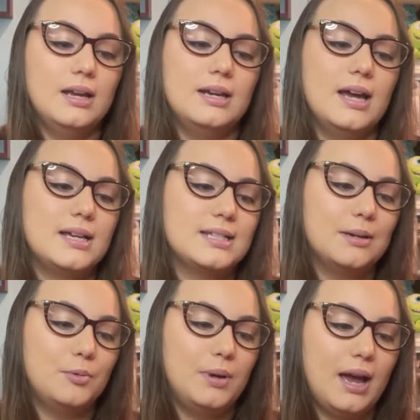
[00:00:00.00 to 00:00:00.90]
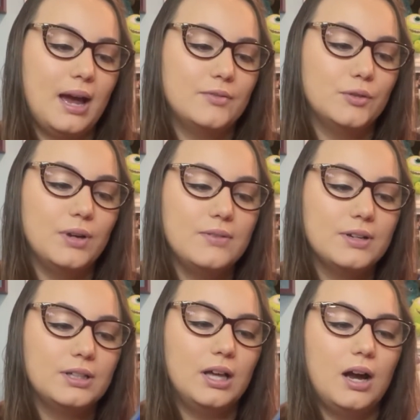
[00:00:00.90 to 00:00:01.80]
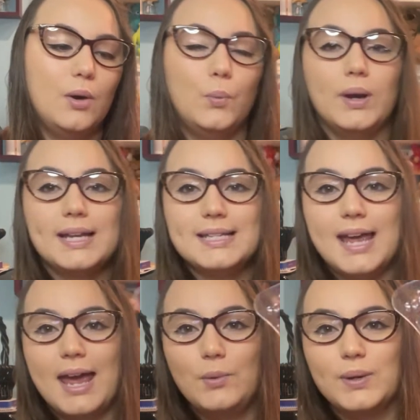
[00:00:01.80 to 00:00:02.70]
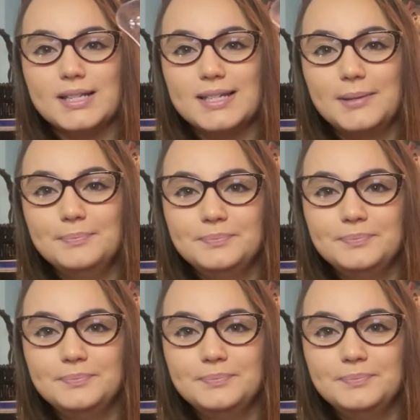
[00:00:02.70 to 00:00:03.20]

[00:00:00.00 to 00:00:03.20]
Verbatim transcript: Next up we have Ravenclaw, Wit, and Wisdom.